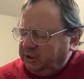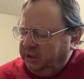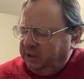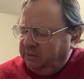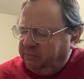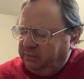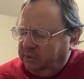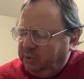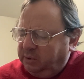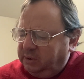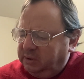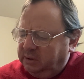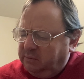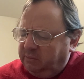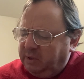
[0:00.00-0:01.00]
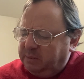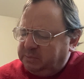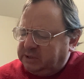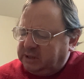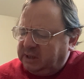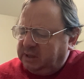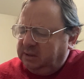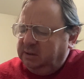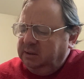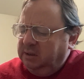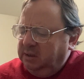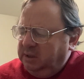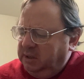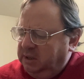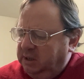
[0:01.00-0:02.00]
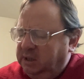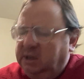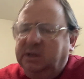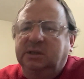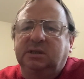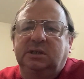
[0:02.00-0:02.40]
If you look at the website, it